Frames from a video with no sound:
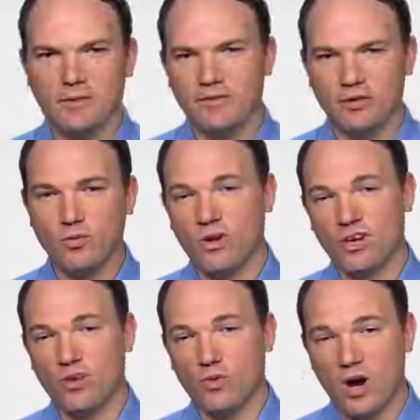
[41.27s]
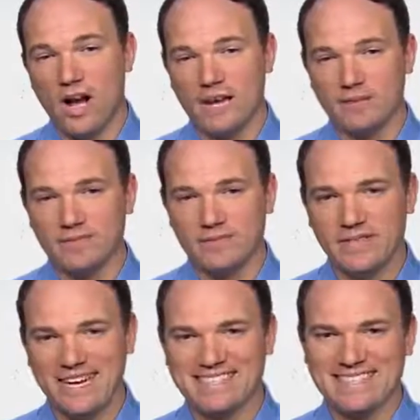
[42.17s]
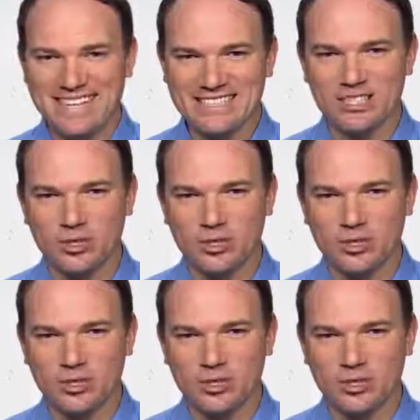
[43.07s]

But if you want to know why, it has less to